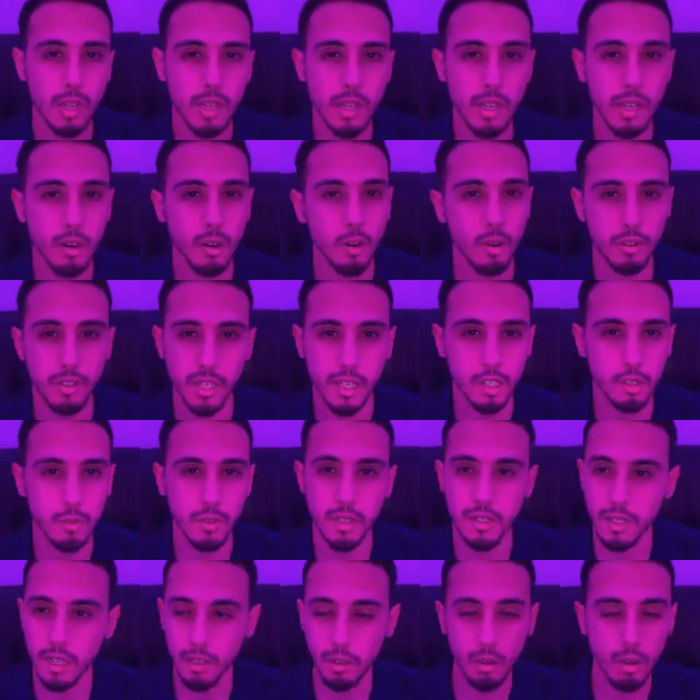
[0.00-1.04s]
hear on the
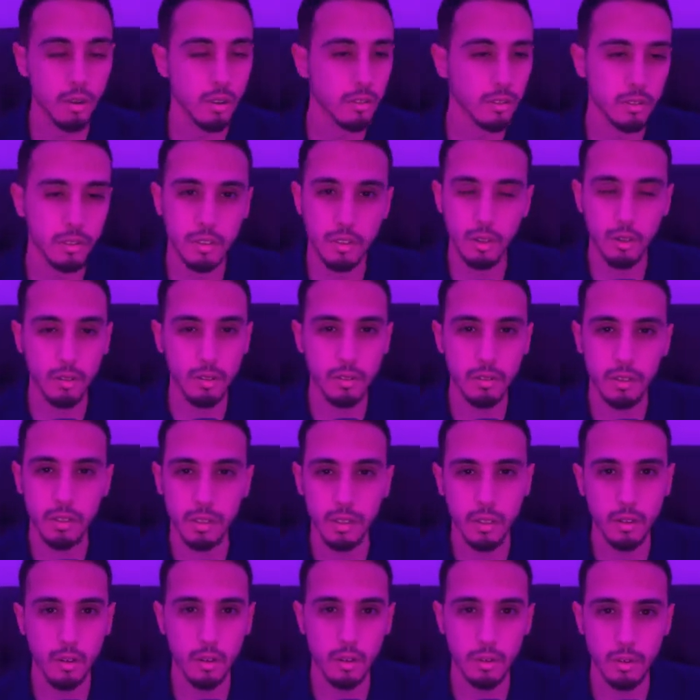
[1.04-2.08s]
internet and
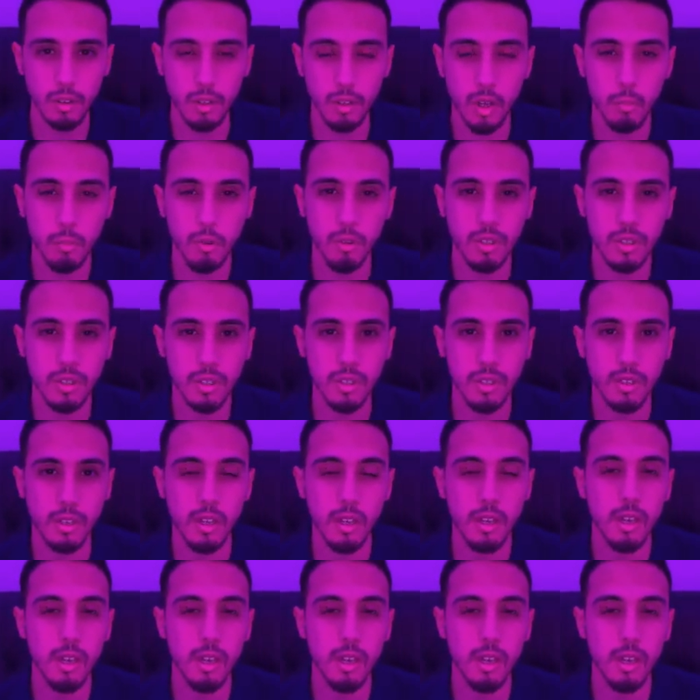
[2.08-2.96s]
on the community